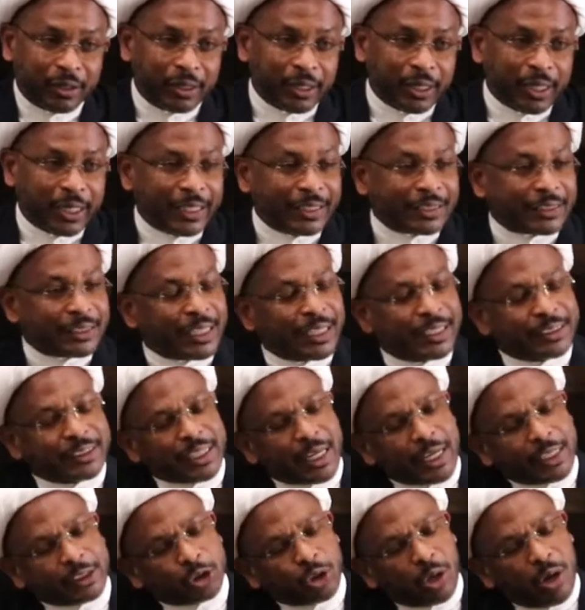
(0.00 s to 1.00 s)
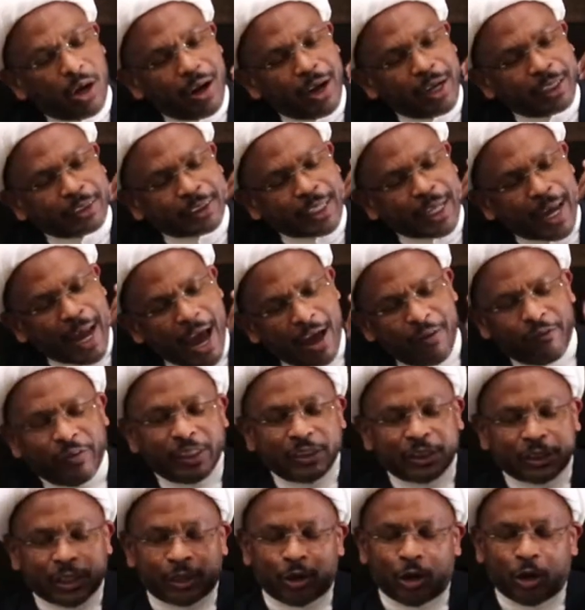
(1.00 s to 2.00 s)
he says as long as the
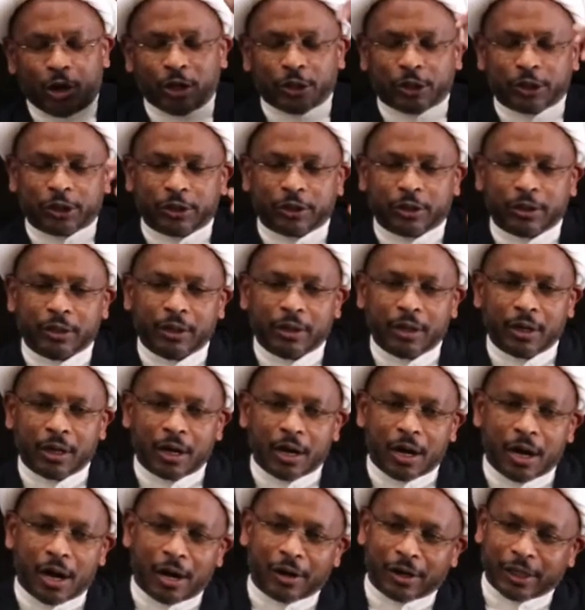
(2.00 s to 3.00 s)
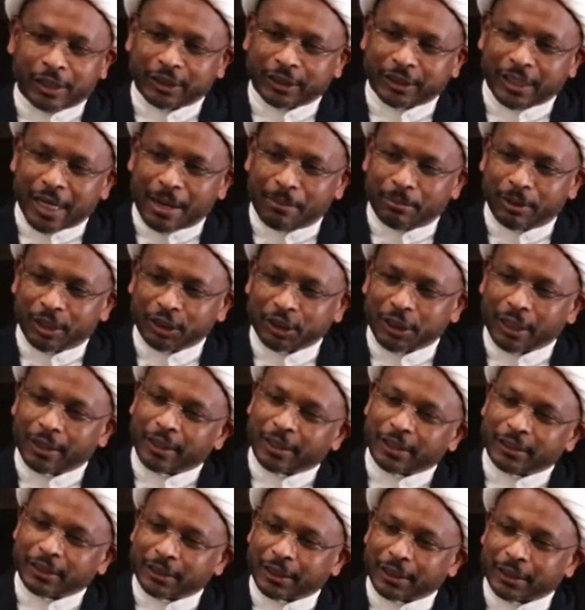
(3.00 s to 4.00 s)
heavens and earth are established and
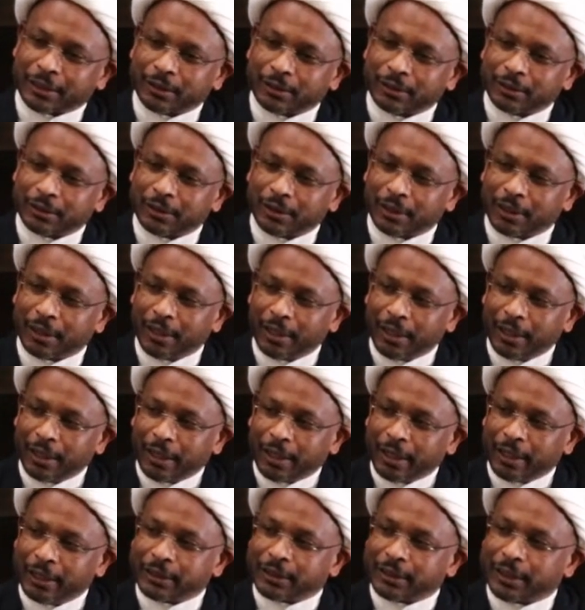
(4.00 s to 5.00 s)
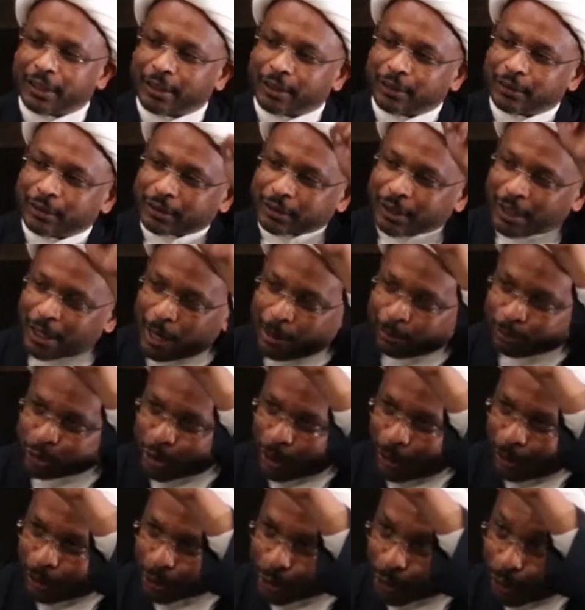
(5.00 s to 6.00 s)
exist he said salams
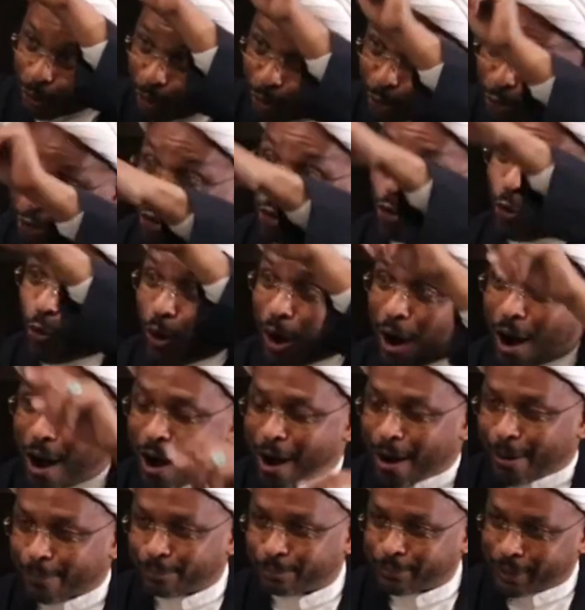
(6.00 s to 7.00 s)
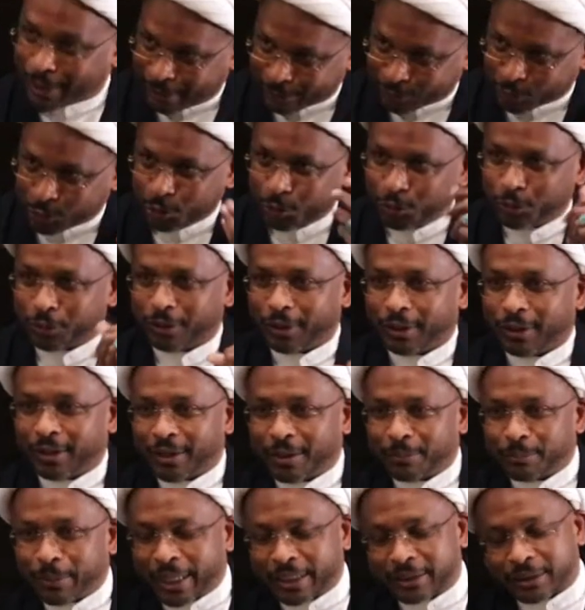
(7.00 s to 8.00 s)
also on you ham because you
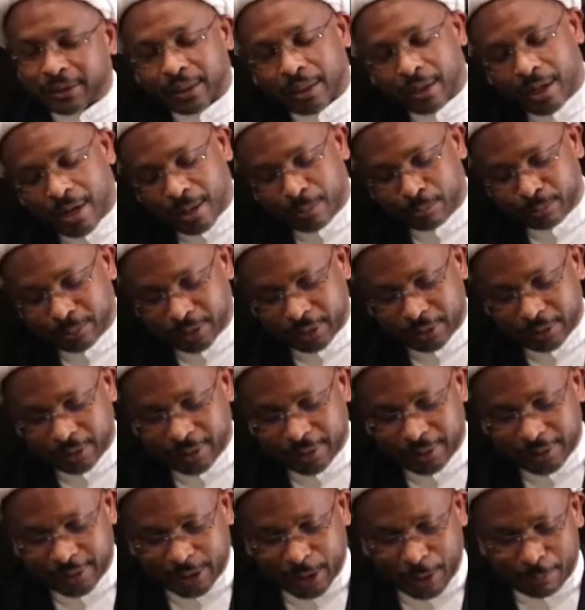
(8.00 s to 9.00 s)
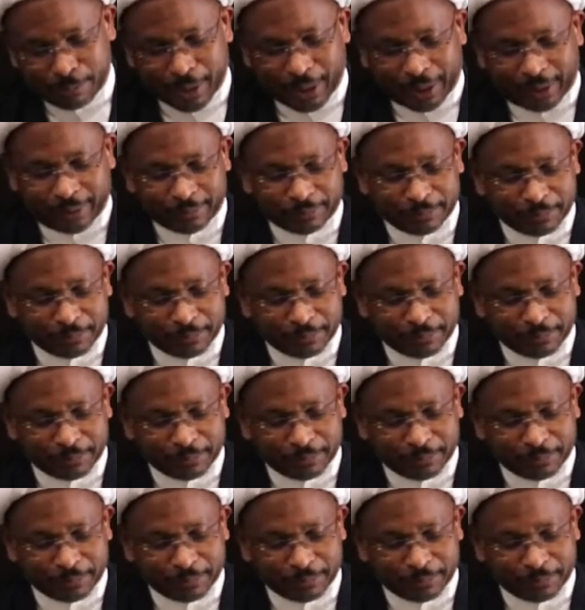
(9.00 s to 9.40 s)
pass salams to me